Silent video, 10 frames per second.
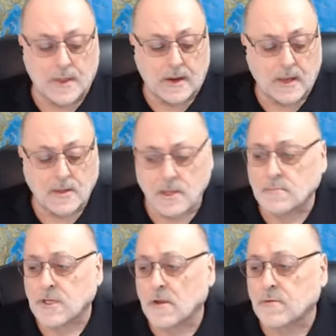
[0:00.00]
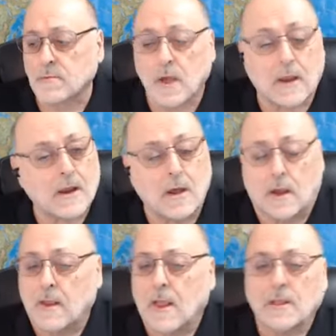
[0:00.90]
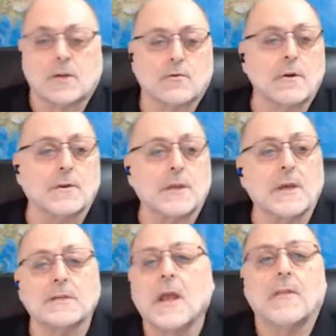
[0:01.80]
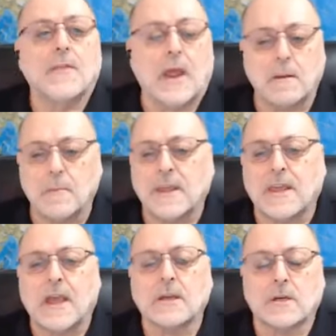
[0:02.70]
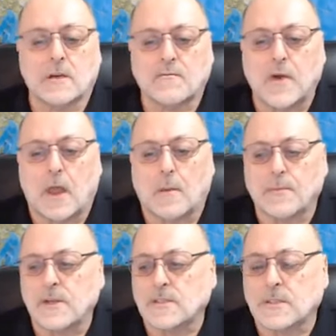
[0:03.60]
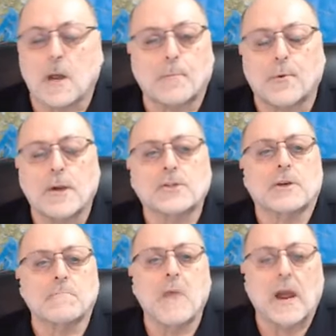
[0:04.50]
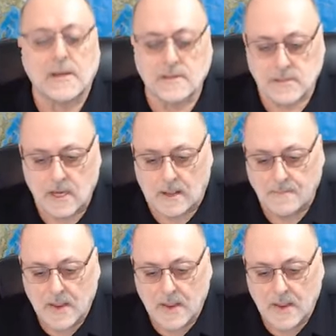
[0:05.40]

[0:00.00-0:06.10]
They hid themselves from God. Look, the truth is, they begin to develop this separation mindset.